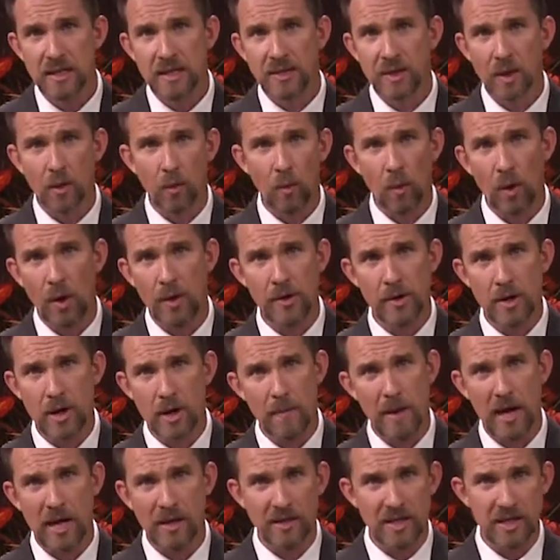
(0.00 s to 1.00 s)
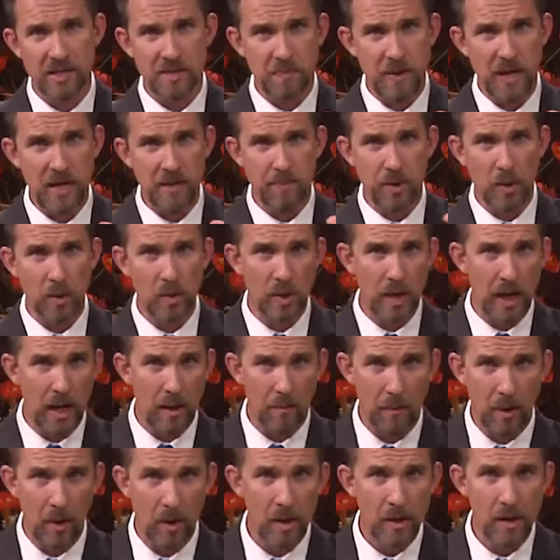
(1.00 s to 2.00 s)
They're wondering about these people who
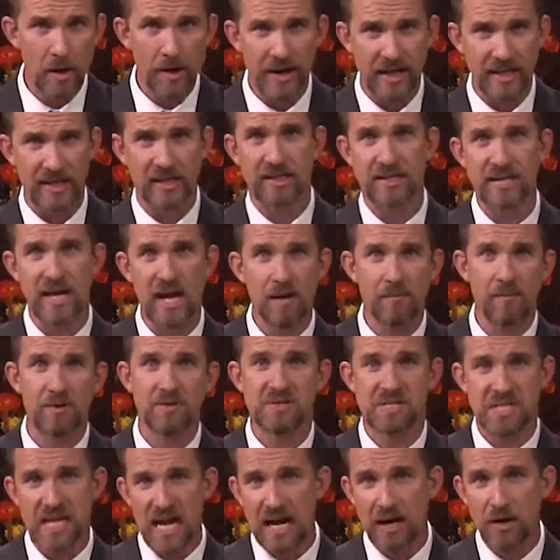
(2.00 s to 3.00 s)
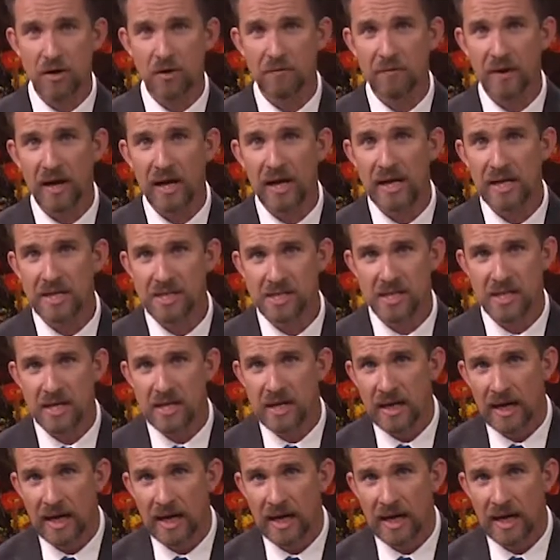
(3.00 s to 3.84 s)
got murdered at the time of sacrifice.